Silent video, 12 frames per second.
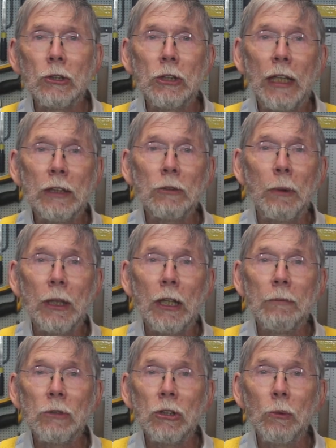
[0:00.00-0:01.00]
ticked when it
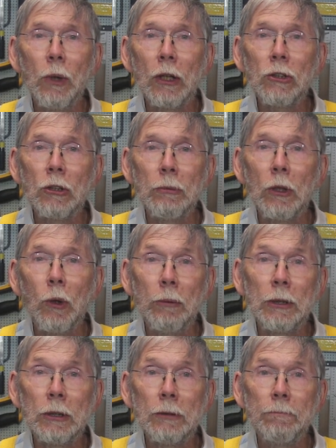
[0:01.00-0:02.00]
comes to workshop
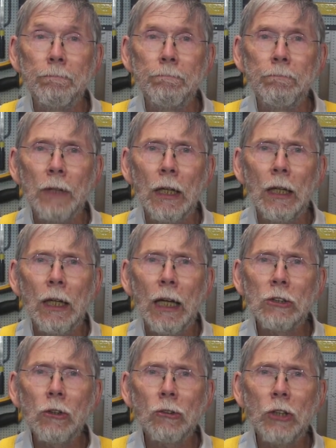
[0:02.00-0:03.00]
equipment. And
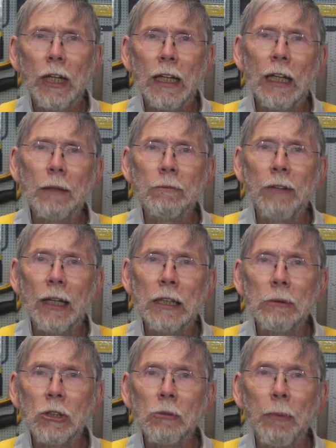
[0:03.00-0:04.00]
it's not taking up
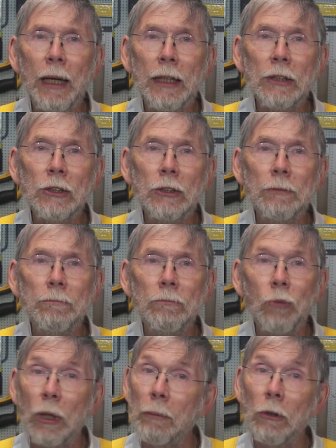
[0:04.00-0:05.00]
valuable space
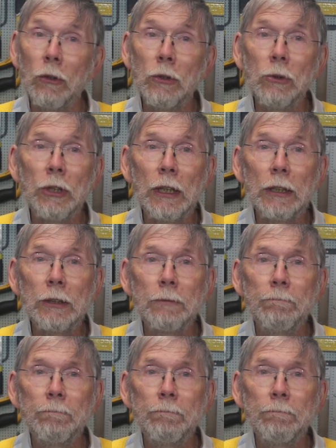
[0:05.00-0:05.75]
when I'm not using it.